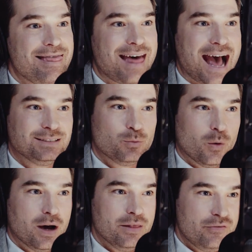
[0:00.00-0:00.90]
And that's
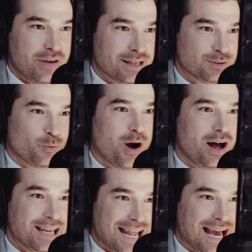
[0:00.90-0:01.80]
what fans
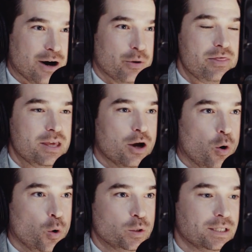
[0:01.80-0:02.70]
want now. The
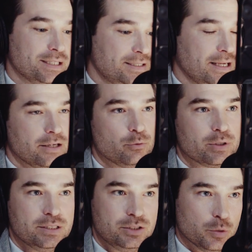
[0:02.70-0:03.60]
old, let's take it
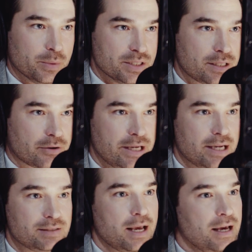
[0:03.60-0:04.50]
really super
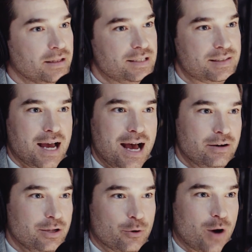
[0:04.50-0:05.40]
serious. Let's
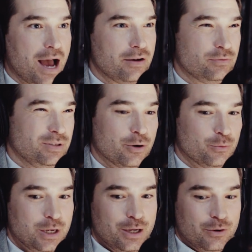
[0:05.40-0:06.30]
not, you know, ri you
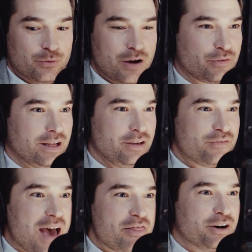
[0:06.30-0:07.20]
know, yeah, ruffle any
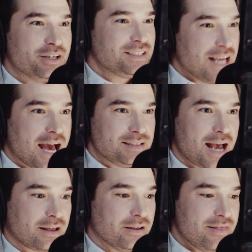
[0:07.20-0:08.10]
feathers. Yeah,
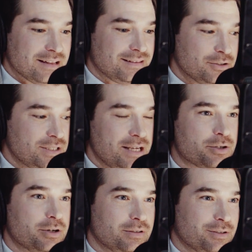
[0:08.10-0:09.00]
exactly. That those
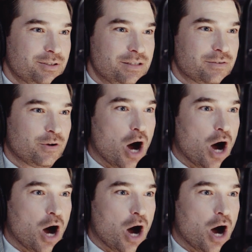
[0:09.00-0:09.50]
days are those days are